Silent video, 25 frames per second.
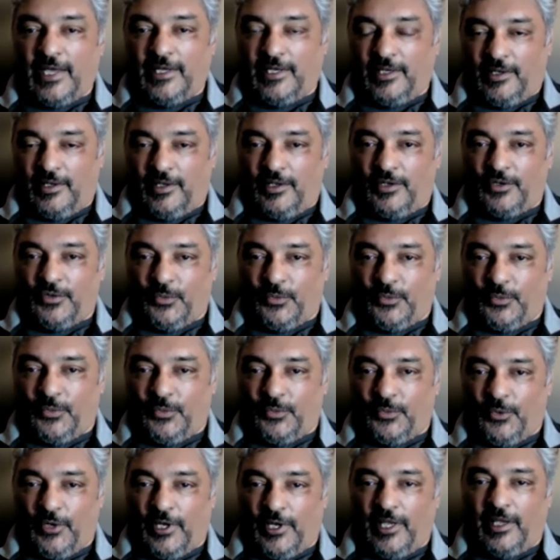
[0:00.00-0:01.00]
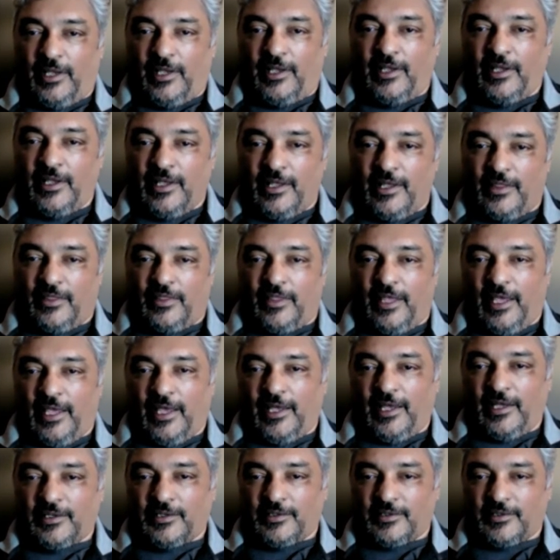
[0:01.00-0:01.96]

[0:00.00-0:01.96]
it in a way that